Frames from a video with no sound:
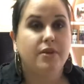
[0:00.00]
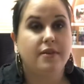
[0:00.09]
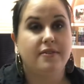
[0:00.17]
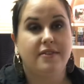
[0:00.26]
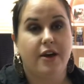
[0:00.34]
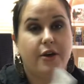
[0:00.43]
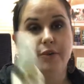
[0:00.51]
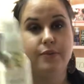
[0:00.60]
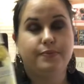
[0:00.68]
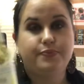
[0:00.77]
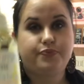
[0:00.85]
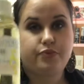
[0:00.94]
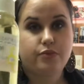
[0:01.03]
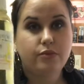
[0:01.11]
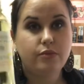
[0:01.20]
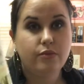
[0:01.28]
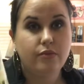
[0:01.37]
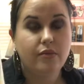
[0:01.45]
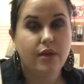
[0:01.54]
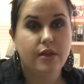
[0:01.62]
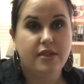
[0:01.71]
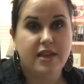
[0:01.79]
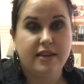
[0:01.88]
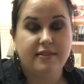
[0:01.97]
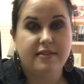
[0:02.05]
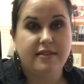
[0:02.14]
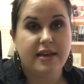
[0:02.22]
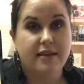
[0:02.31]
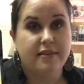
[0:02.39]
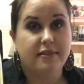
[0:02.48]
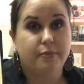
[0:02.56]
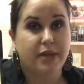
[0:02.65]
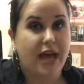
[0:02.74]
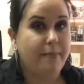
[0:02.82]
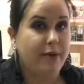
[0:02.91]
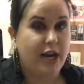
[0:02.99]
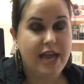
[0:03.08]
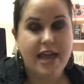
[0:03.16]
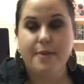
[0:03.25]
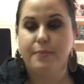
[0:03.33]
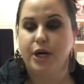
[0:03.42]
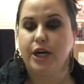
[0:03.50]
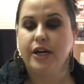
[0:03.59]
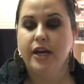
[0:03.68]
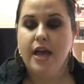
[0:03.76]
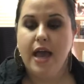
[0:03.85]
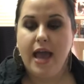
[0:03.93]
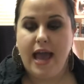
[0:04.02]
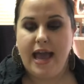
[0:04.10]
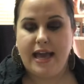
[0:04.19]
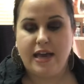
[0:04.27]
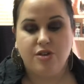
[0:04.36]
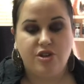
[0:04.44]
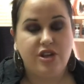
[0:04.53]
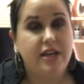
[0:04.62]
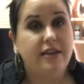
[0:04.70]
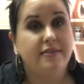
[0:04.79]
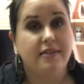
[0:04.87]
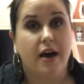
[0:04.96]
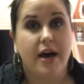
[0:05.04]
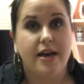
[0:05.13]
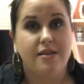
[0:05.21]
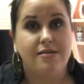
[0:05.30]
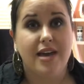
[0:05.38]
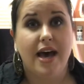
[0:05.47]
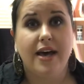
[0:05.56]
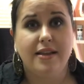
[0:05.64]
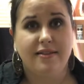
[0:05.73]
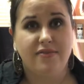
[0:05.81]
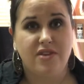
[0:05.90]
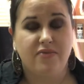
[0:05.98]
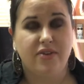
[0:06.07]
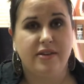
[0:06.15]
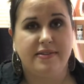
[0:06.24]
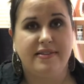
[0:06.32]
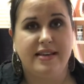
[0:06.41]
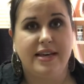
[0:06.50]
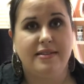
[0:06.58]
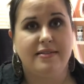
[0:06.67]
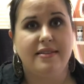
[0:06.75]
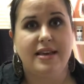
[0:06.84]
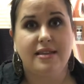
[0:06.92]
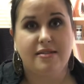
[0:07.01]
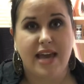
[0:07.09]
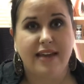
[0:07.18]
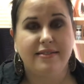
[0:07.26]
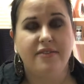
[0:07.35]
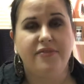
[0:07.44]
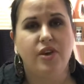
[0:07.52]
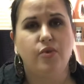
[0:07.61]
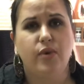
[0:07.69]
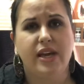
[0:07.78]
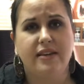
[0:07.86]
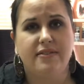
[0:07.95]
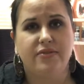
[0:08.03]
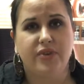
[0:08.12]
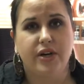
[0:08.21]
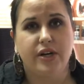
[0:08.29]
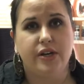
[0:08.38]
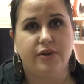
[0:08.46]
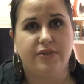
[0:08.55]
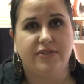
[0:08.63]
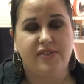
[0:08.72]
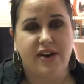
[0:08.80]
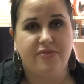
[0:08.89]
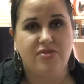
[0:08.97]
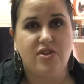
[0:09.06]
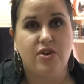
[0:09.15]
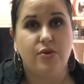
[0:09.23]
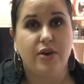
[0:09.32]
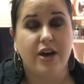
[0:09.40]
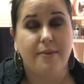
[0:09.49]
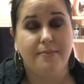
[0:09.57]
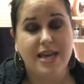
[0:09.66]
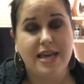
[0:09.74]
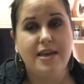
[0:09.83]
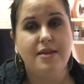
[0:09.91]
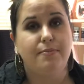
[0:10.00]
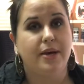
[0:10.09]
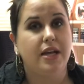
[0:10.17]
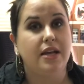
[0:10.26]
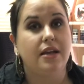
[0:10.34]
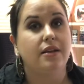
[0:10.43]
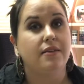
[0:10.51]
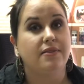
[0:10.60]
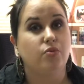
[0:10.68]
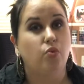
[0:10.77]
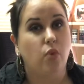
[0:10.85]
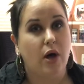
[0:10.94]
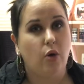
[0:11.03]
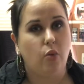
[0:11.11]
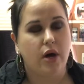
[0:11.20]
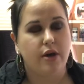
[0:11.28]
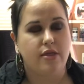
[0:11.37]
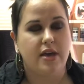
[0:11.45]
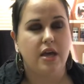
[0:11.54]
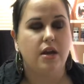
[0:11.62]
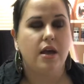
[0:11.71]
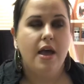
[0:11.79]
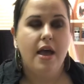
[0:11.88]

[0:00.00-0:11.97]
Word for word: So this is Blackberry Amber and she has got tons of different scents. It takes a few weeks for your stuff to come in, but it is well worth it.